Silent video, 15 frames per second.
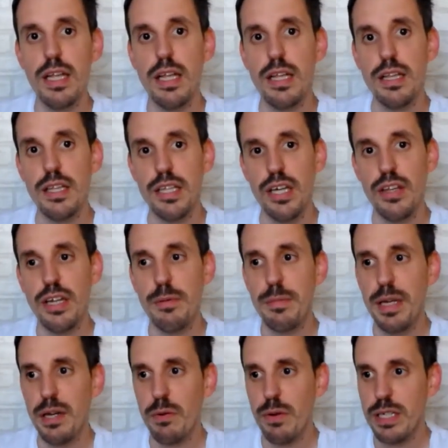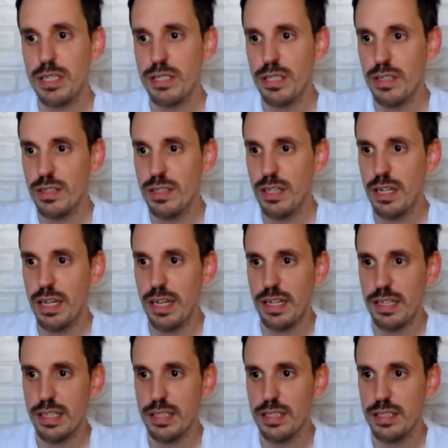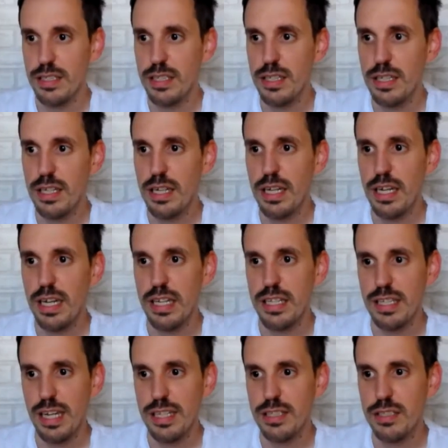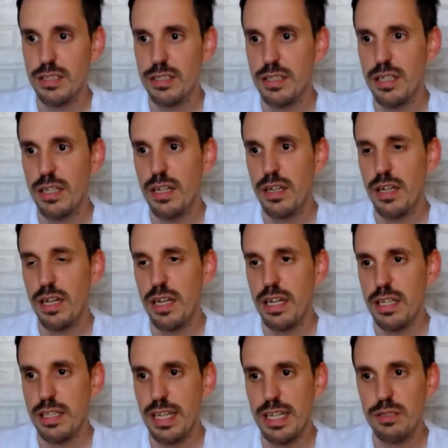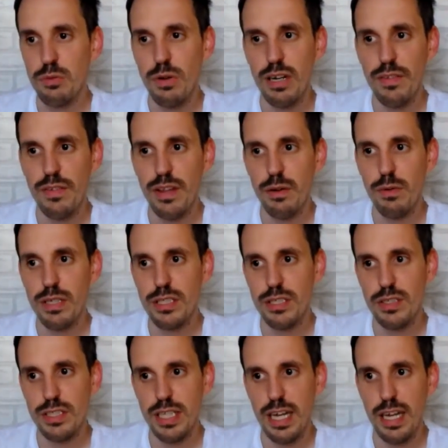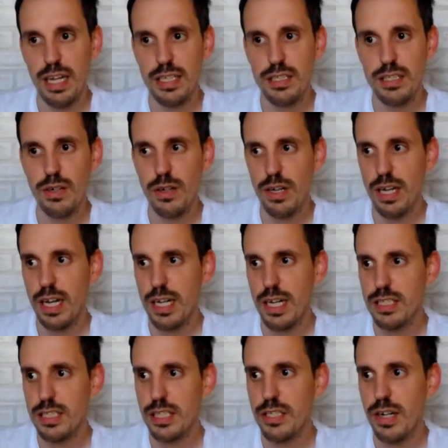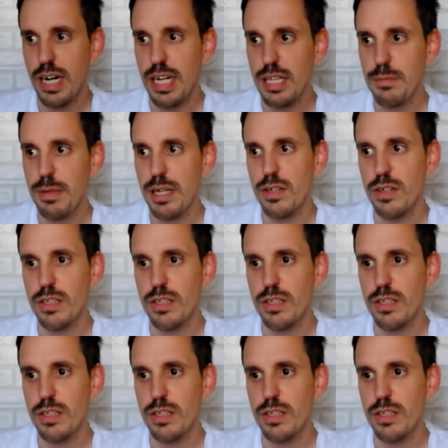The other big question, and that And that's one of the questions that Jorge Castillo had, because